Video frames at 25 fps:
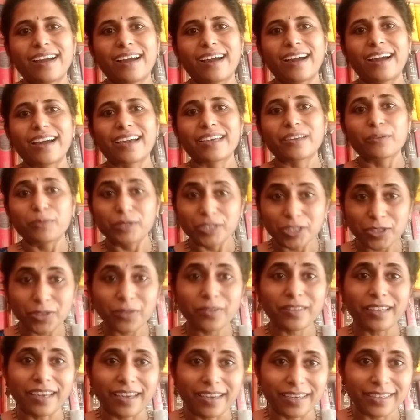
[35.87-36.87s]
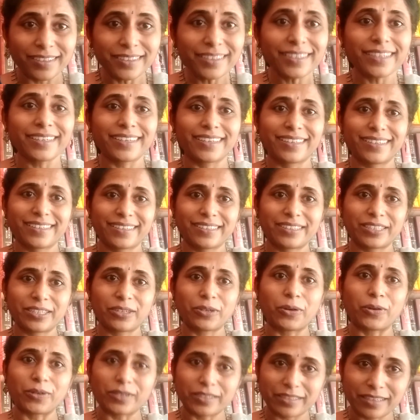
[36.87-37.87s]
I wish to thank
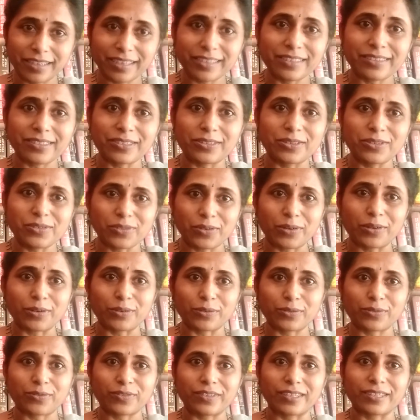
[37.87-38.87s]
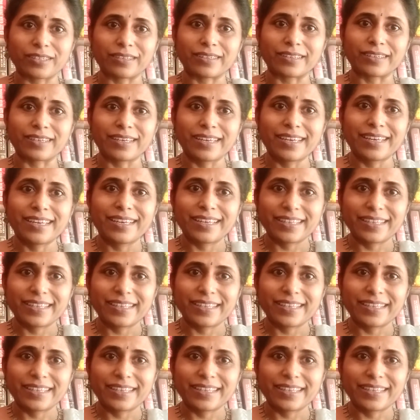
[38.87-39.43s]
the organizers of the